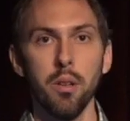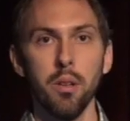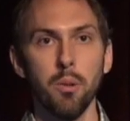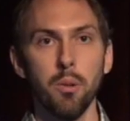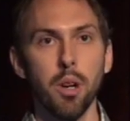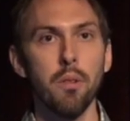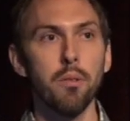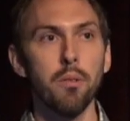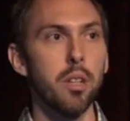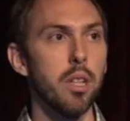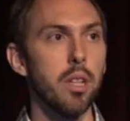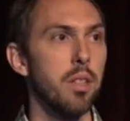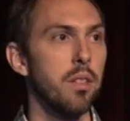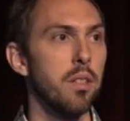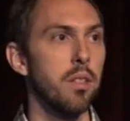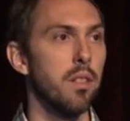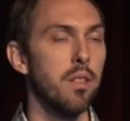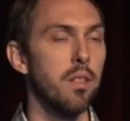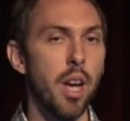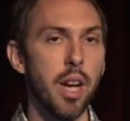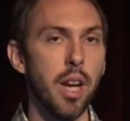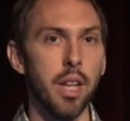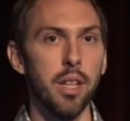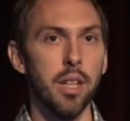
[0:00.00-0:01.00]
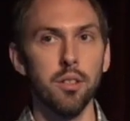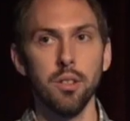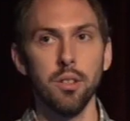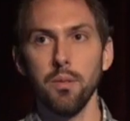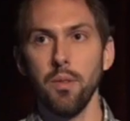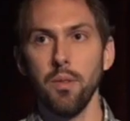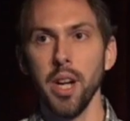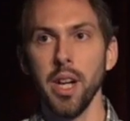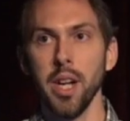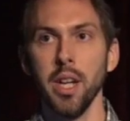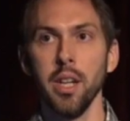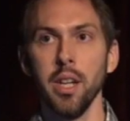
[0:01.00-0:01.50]
whatever it is, science,
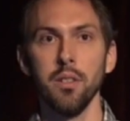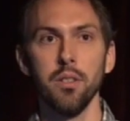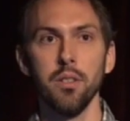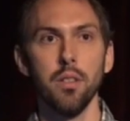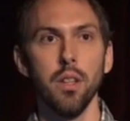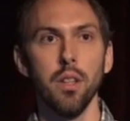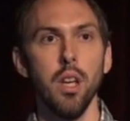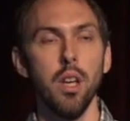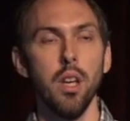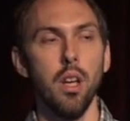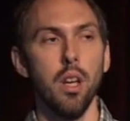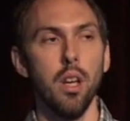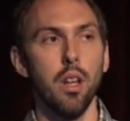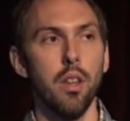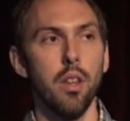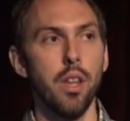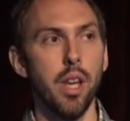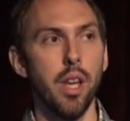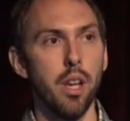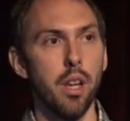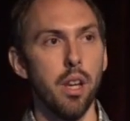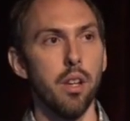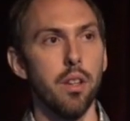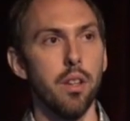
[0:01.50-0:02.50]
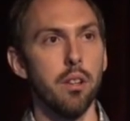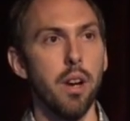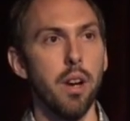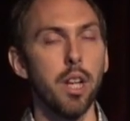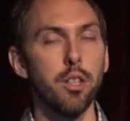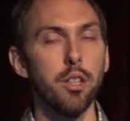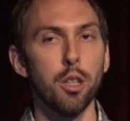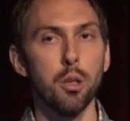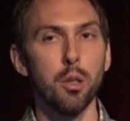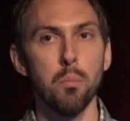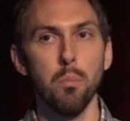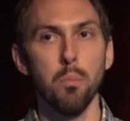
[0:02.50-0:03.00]
finance, they're
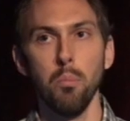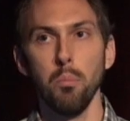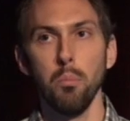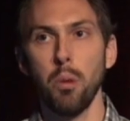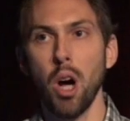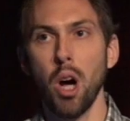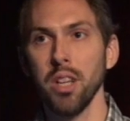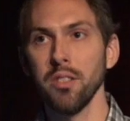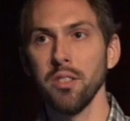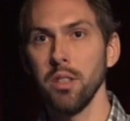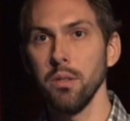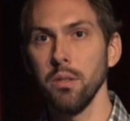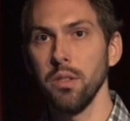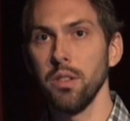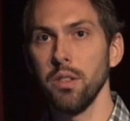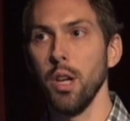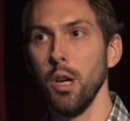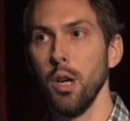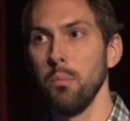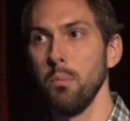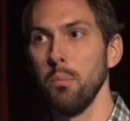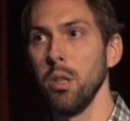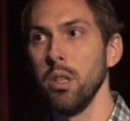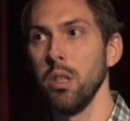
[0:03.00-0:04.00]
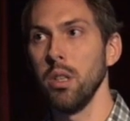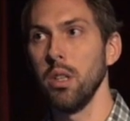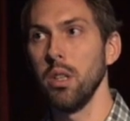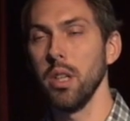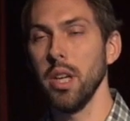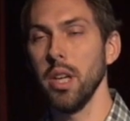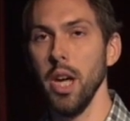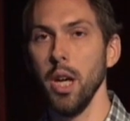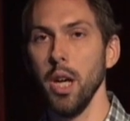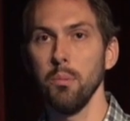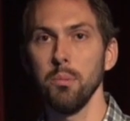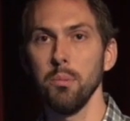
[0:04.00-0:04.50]
actually positive sum
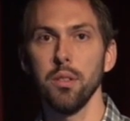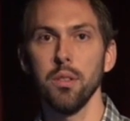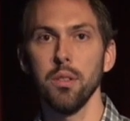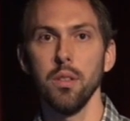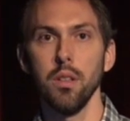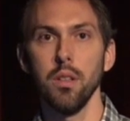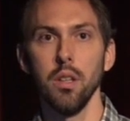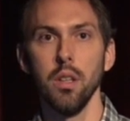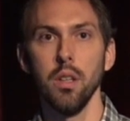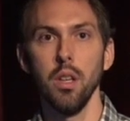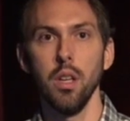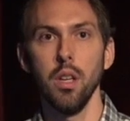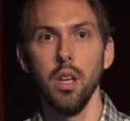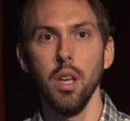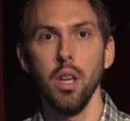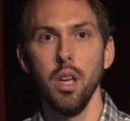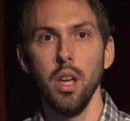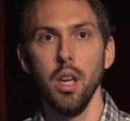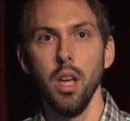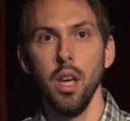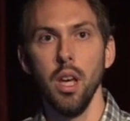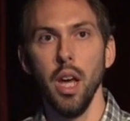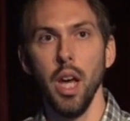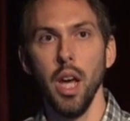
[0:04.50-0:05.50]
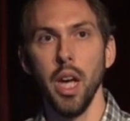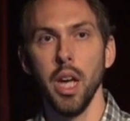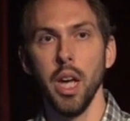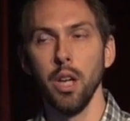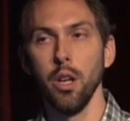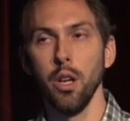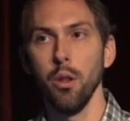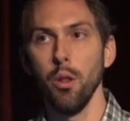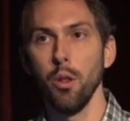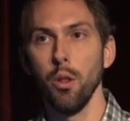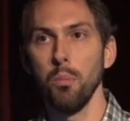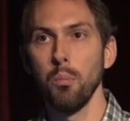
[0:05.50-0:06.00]
games.
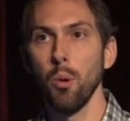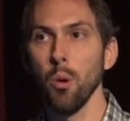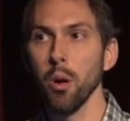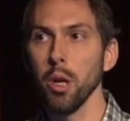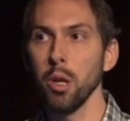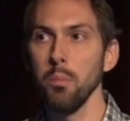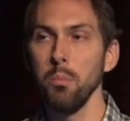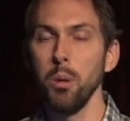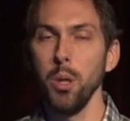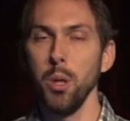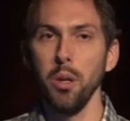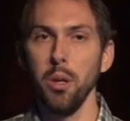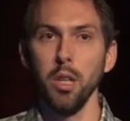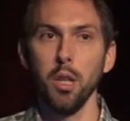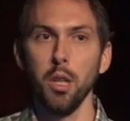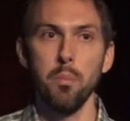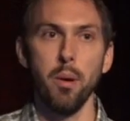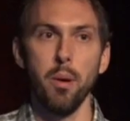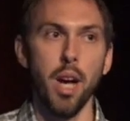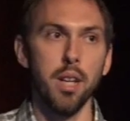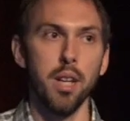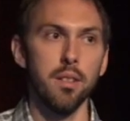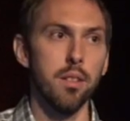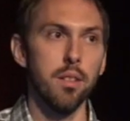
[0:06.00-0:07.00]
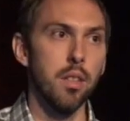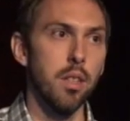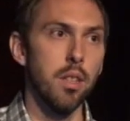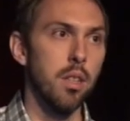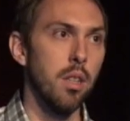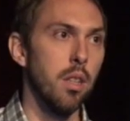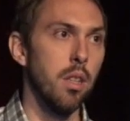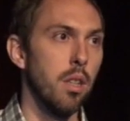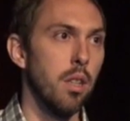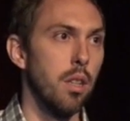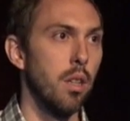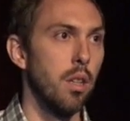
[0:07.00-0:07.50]
And the more computing
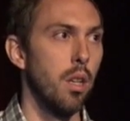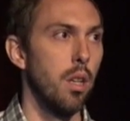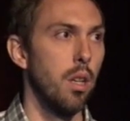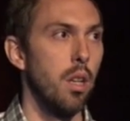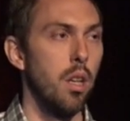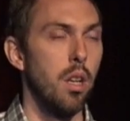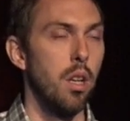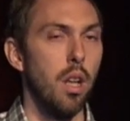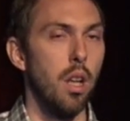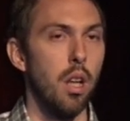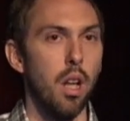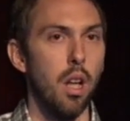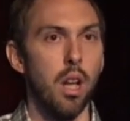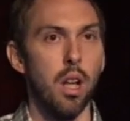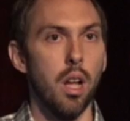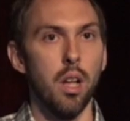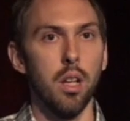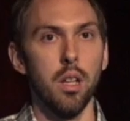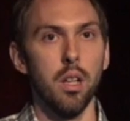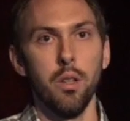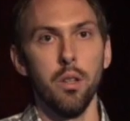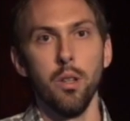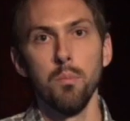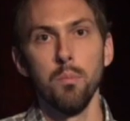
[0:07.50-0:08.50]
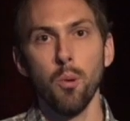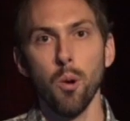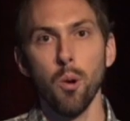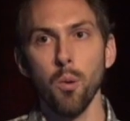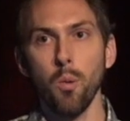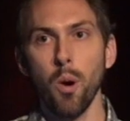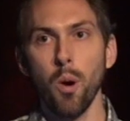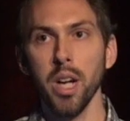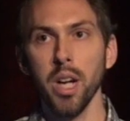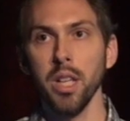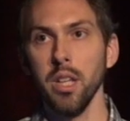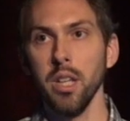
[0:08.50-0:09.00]
capacity, the more
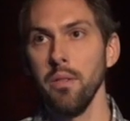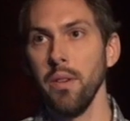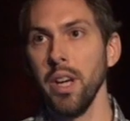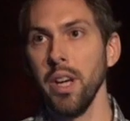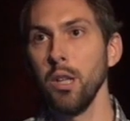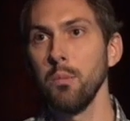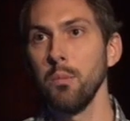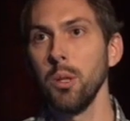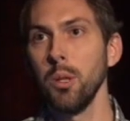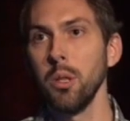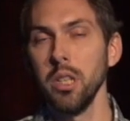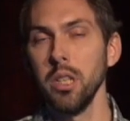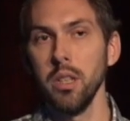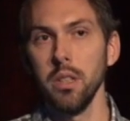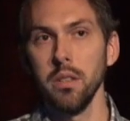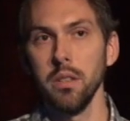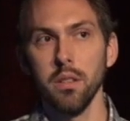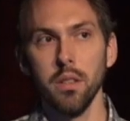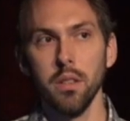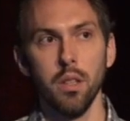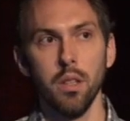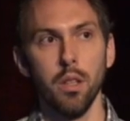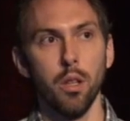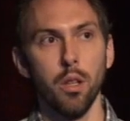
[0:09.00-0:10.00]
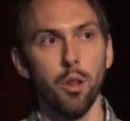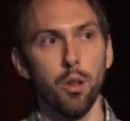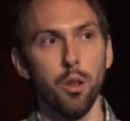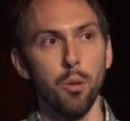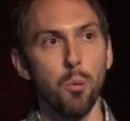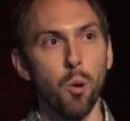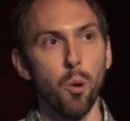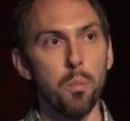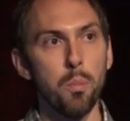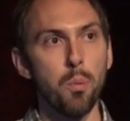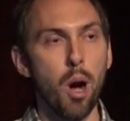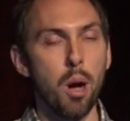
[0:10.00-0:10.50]
widely available it is, the
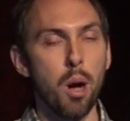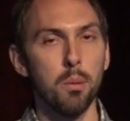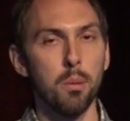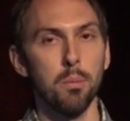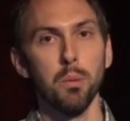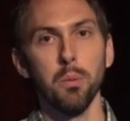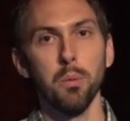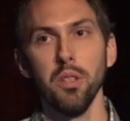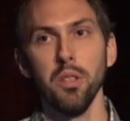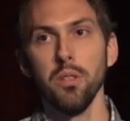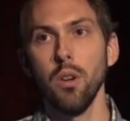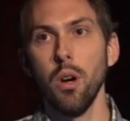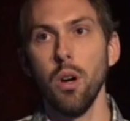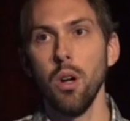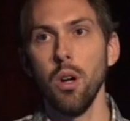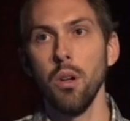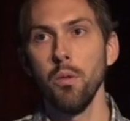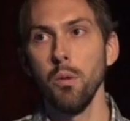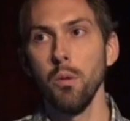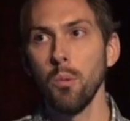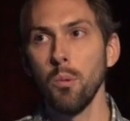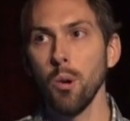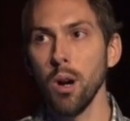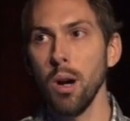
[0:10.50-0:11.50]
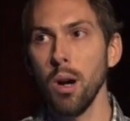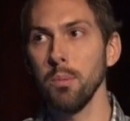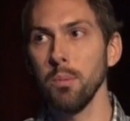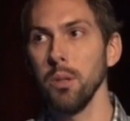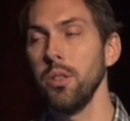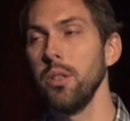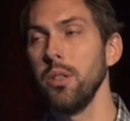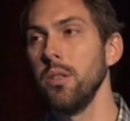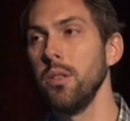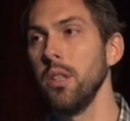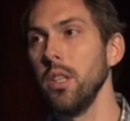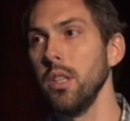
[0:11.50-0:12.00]
more problems we solve, the more
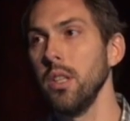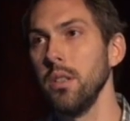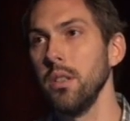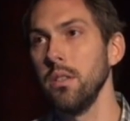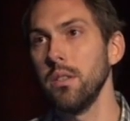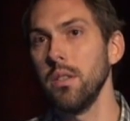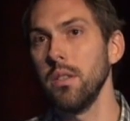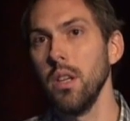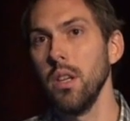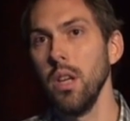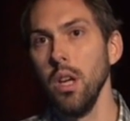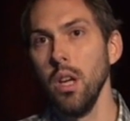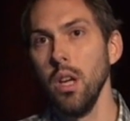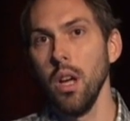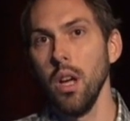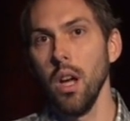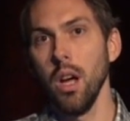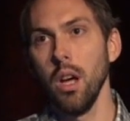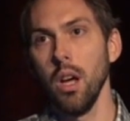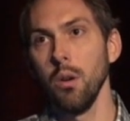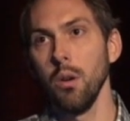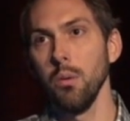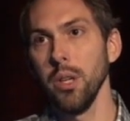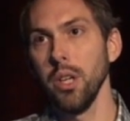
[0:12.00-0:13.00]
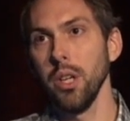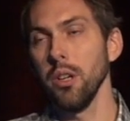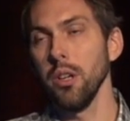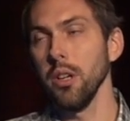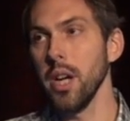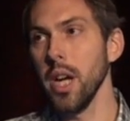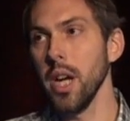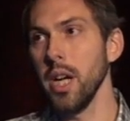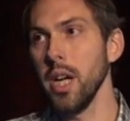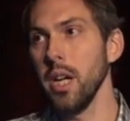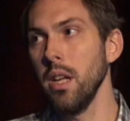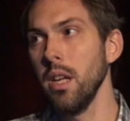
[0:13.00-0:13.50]
opportunities we
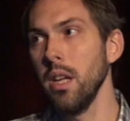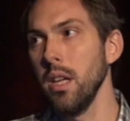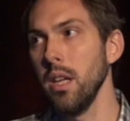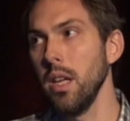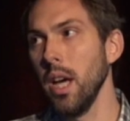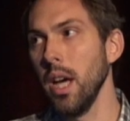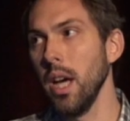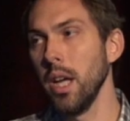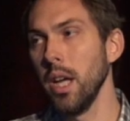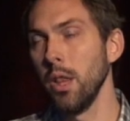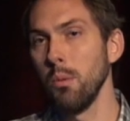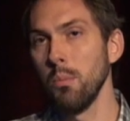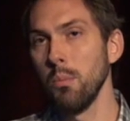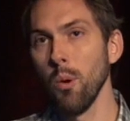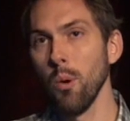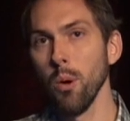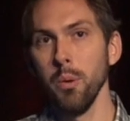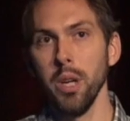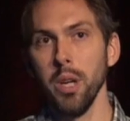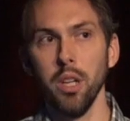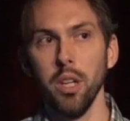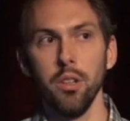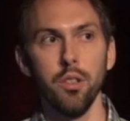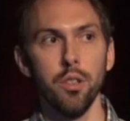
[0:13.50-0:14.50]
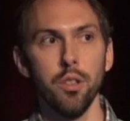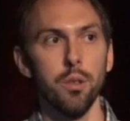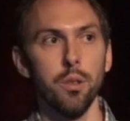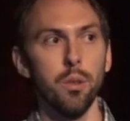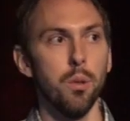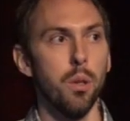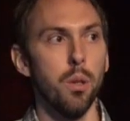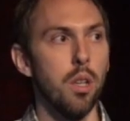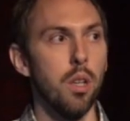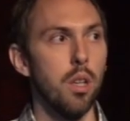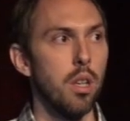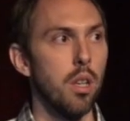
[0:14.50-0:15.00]
create, and the more we can
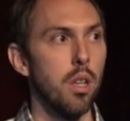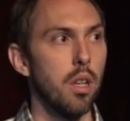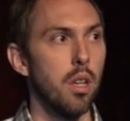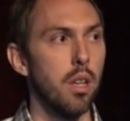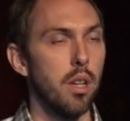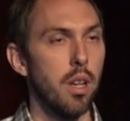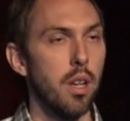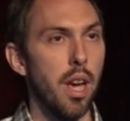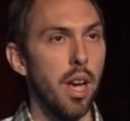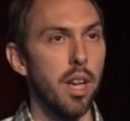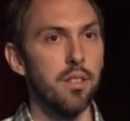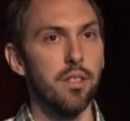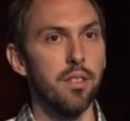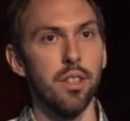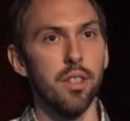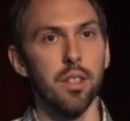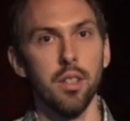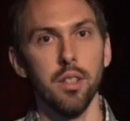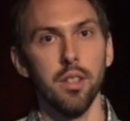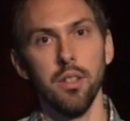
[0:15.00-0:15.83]
do as